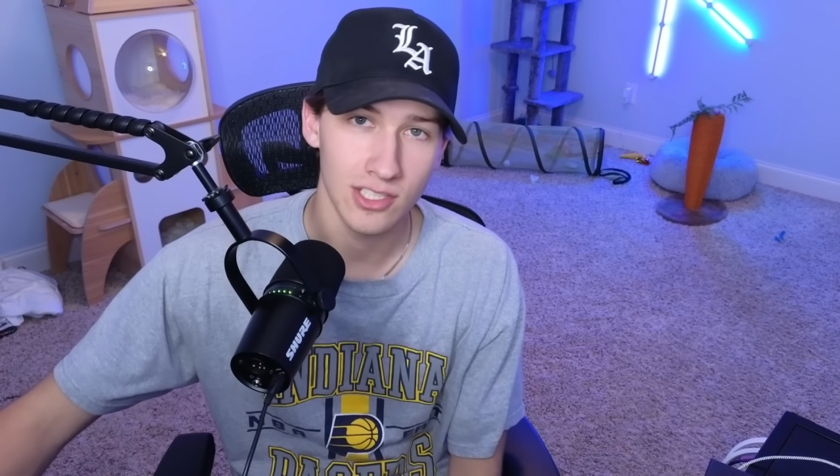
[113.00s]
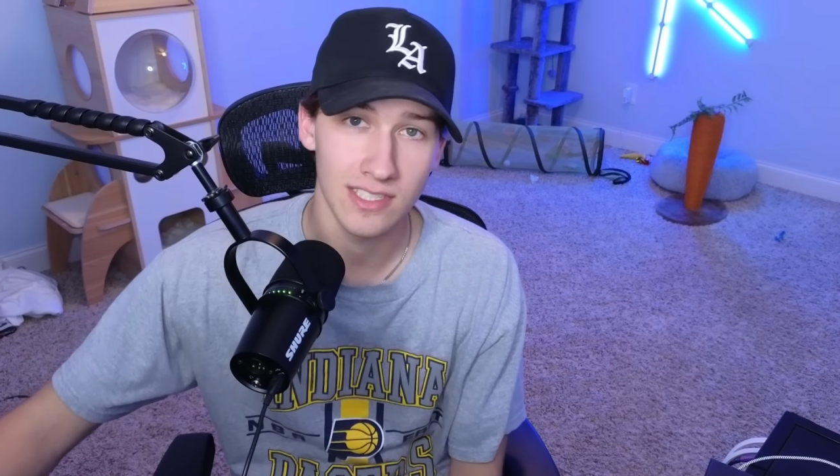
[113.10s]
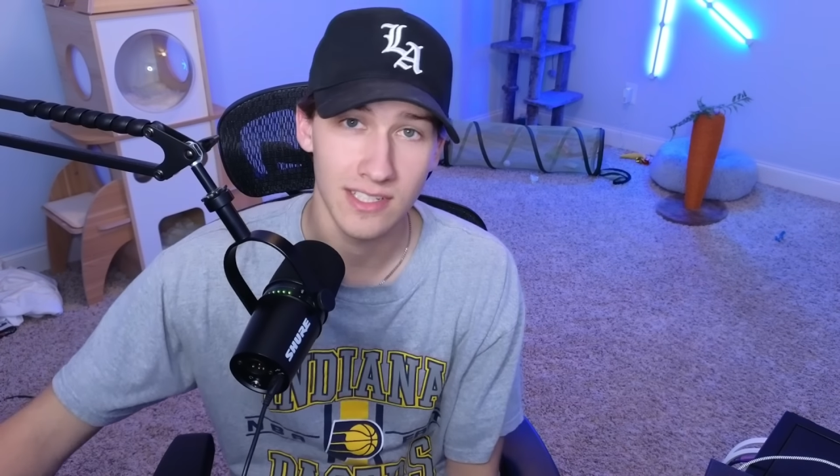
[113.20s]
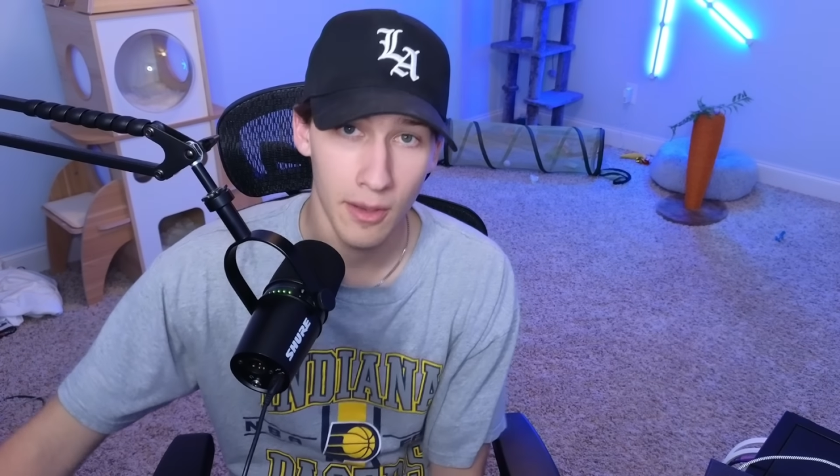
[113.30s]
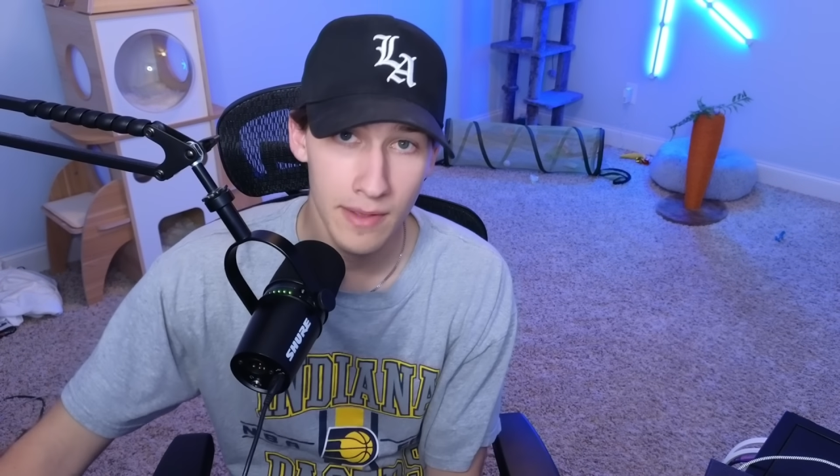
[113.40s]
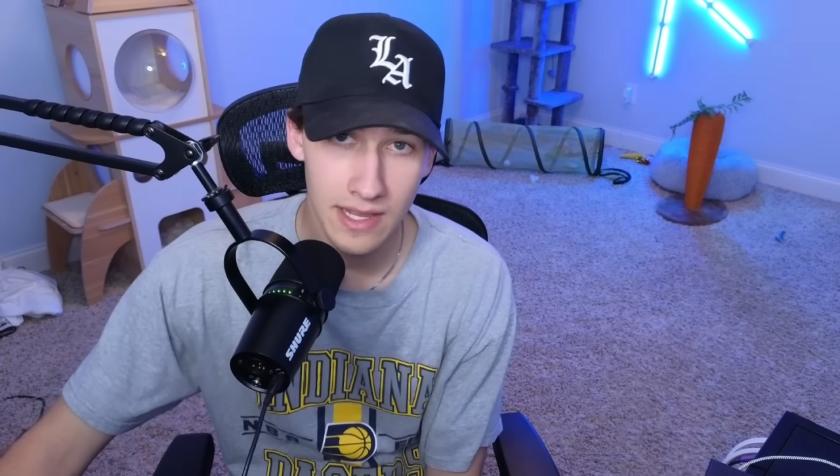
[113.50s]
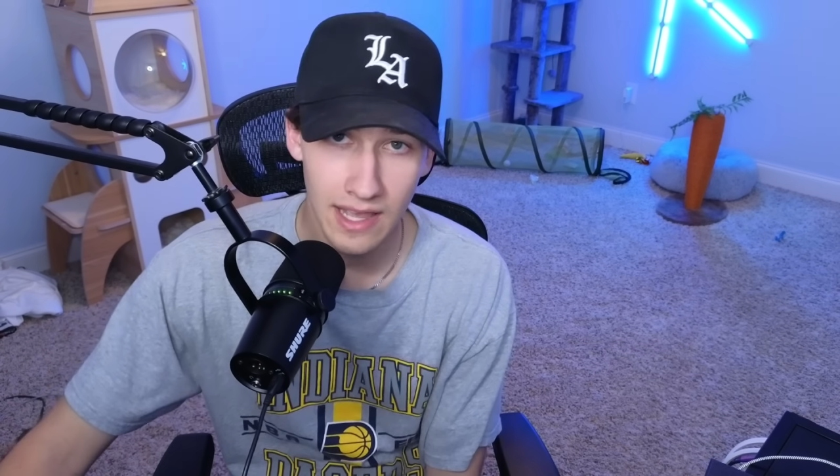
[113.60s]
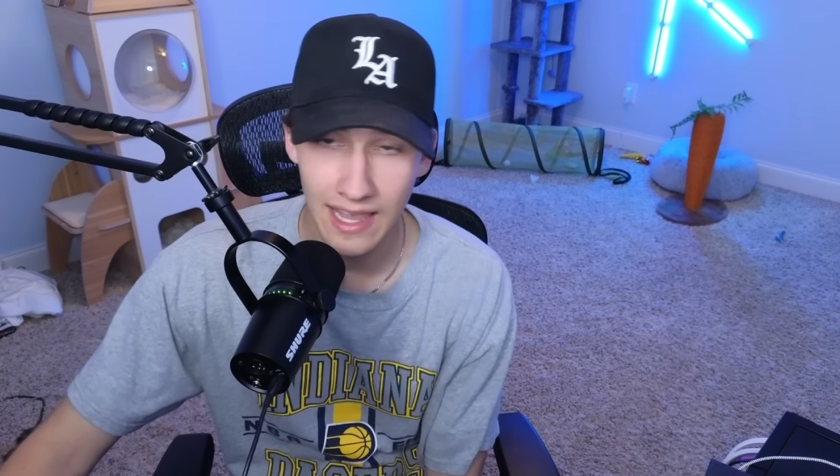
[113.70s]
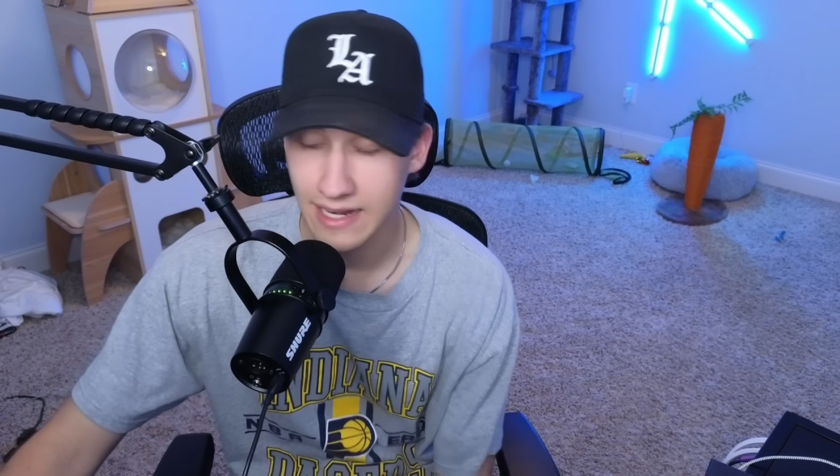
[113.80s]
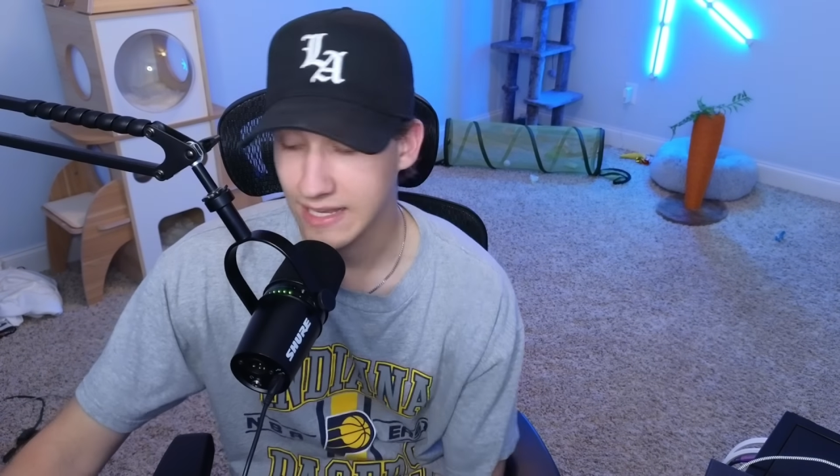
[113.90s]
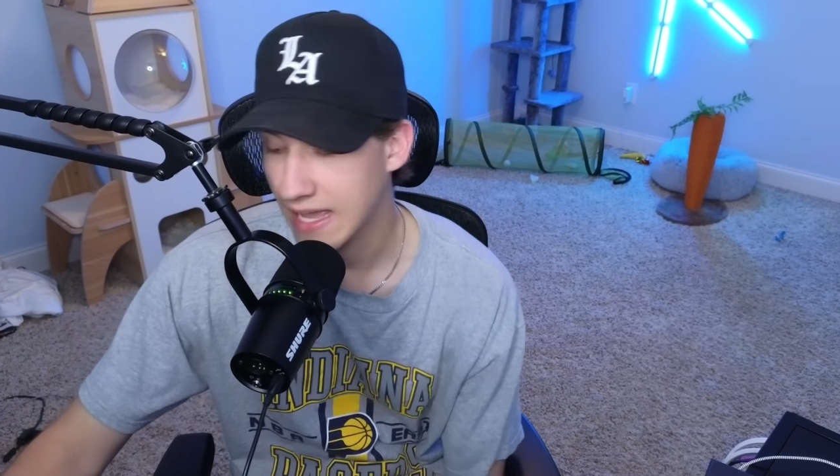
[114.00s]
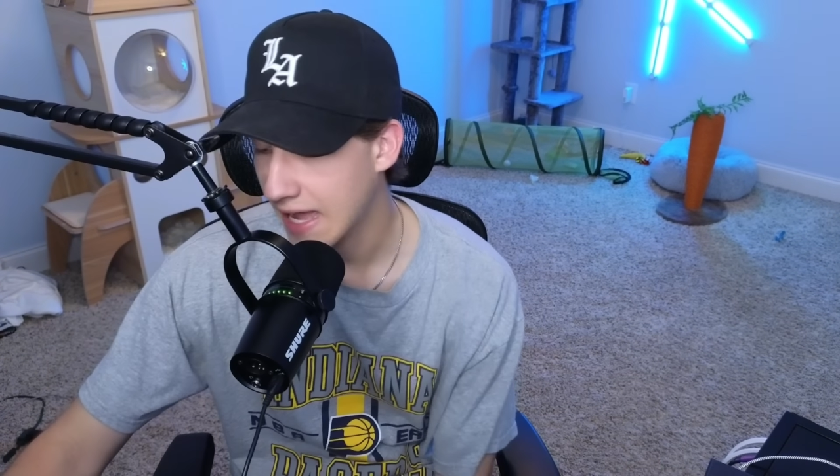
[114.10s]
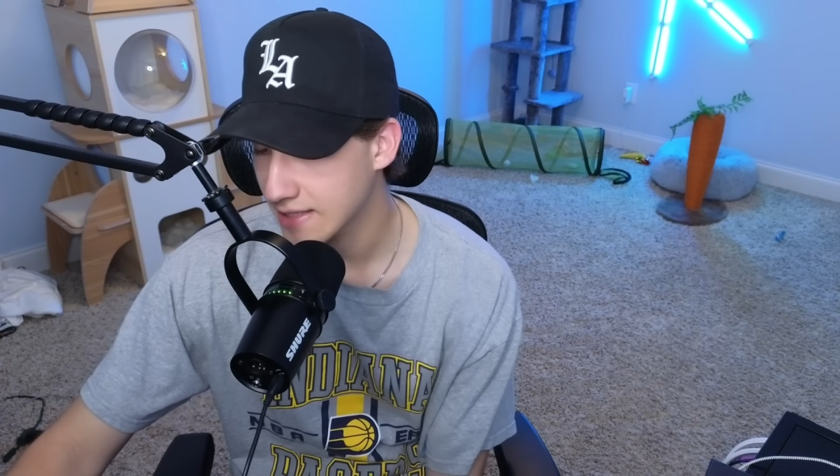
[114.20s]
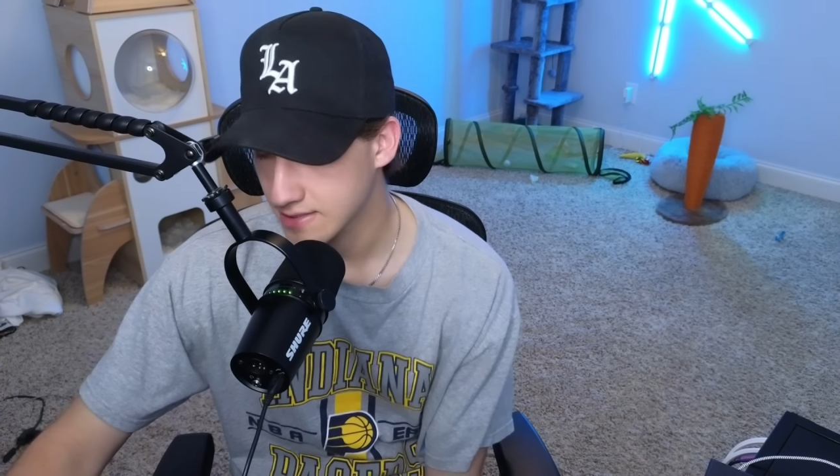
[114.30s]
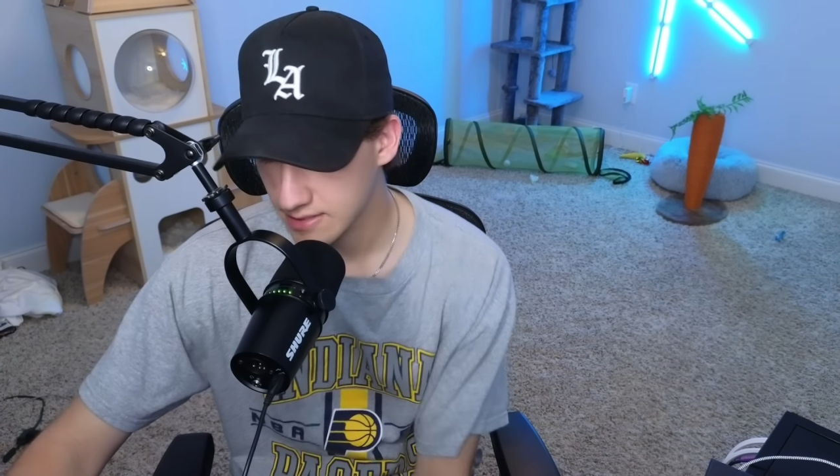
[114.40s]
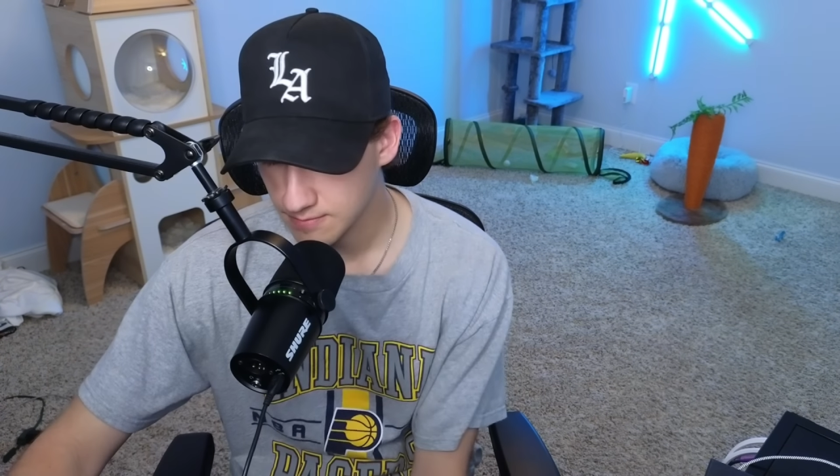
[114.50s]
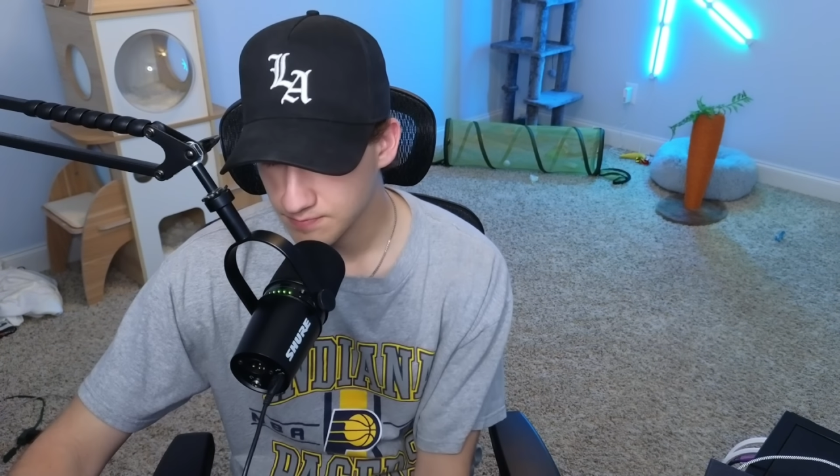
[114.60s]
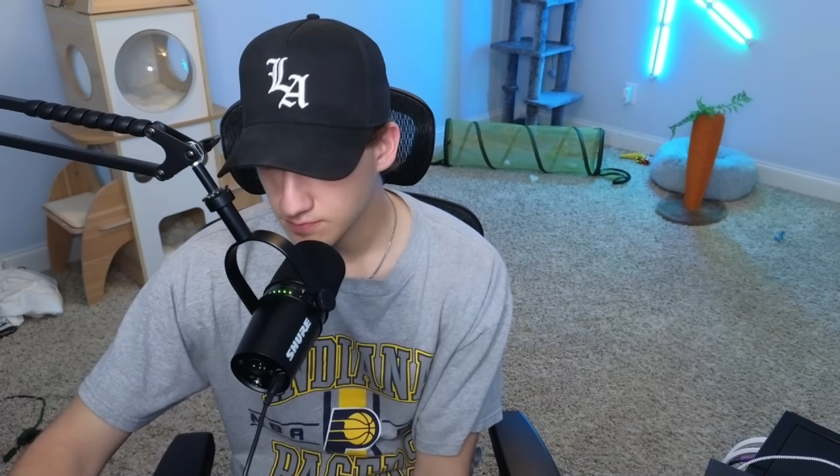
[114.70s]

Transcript: coming, and cats